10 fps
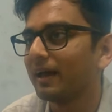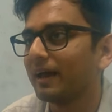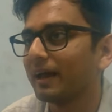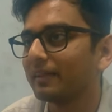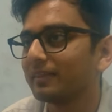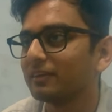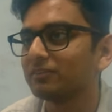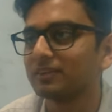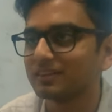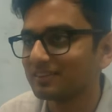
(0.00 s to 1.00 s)
and the
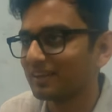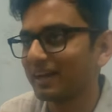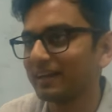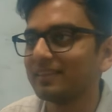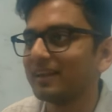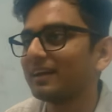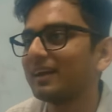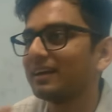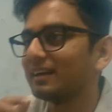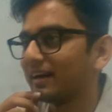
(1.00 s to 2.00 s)
first line that
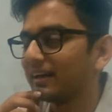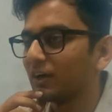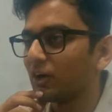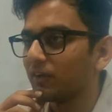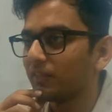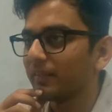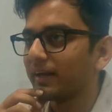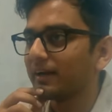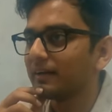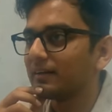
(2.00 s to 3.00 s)
I read on
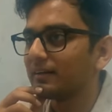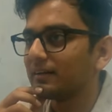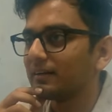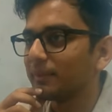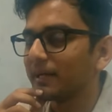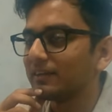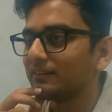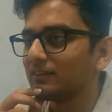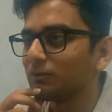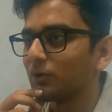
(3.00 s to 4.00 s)
that
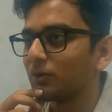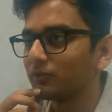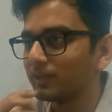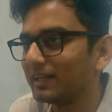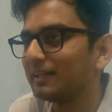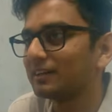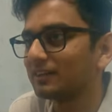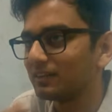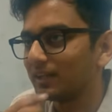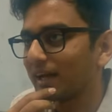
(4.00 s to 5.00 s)
page was very
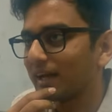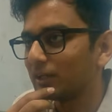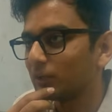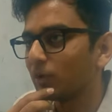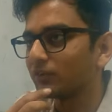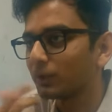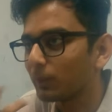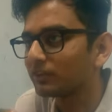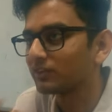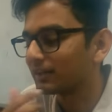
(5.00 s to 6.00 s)
interesting, and it was a
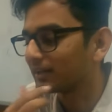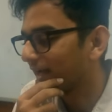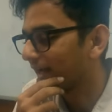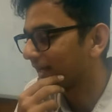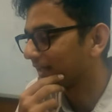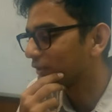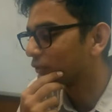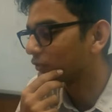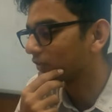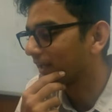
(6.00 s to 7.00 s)
question, and it
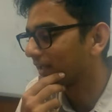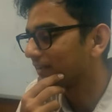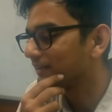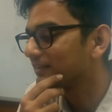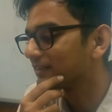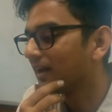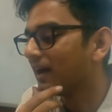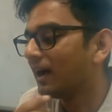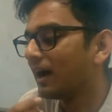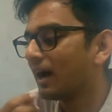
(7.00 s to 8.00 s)
goes like this:
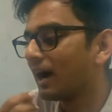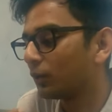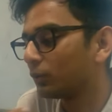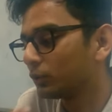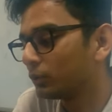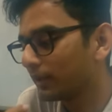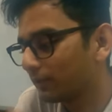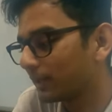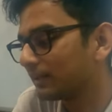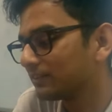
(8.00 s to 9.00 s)
how do
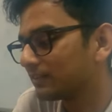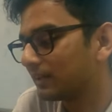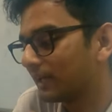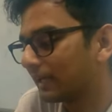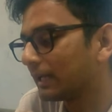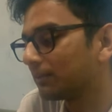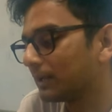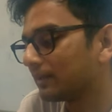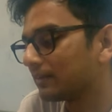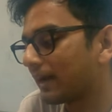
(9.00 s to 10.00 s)
events taking
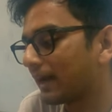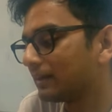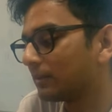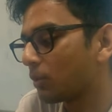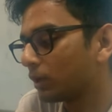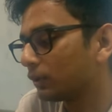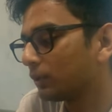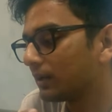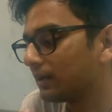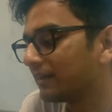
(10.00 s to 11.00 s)
place at the
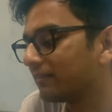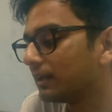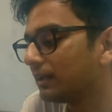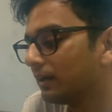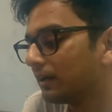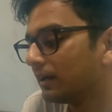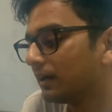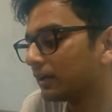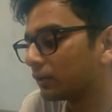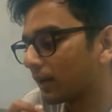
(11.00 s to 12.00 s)
molecular level
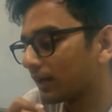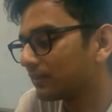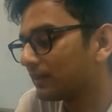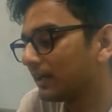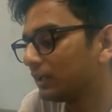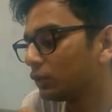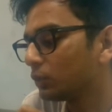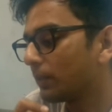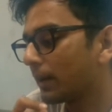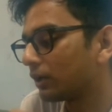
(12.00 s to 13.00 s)
translate
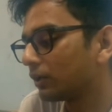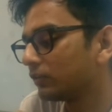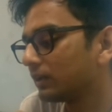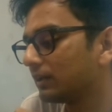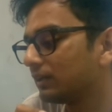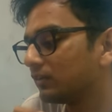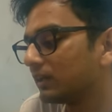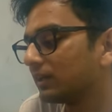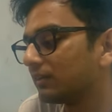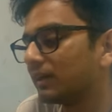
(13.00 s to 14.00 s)
to biologically
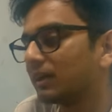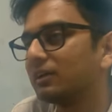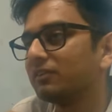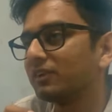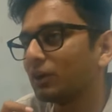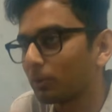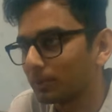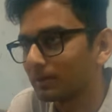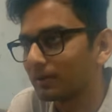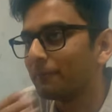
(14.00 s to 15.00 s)
significant
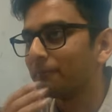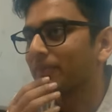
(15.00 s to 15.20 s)
phenomenon?